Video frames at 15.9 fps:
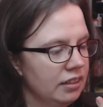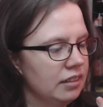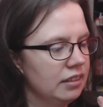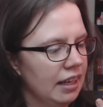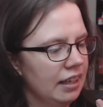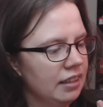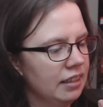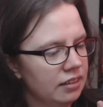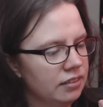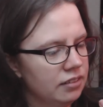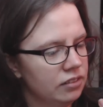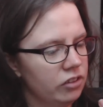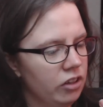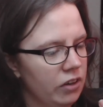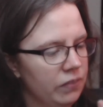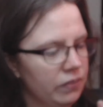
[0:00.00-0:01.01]

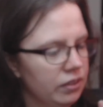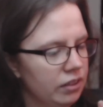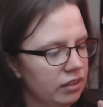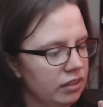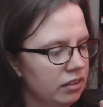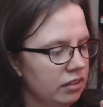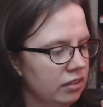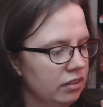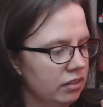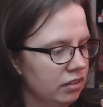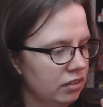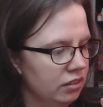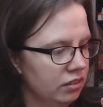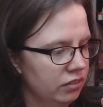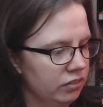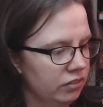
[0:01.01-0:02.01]
Tiniest drop
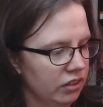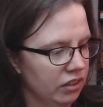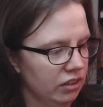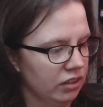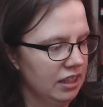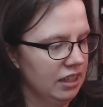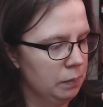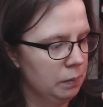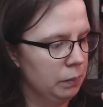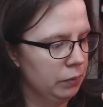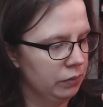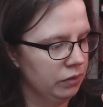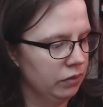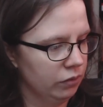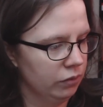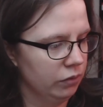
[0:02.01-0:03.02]
for your lip
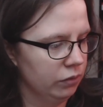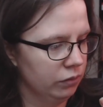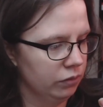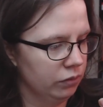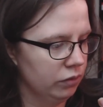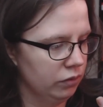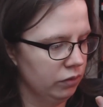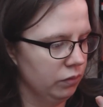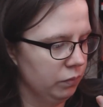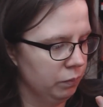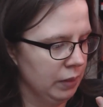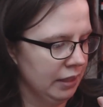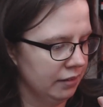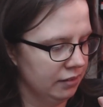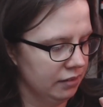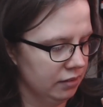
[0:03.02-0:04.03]
or
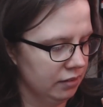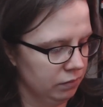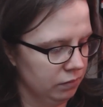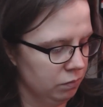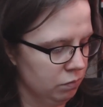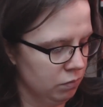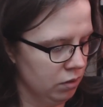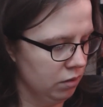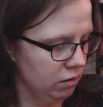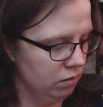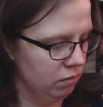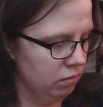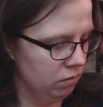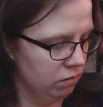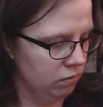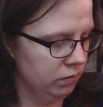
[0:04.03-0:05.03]
mix it
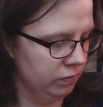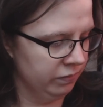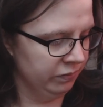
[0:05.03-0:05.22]
more.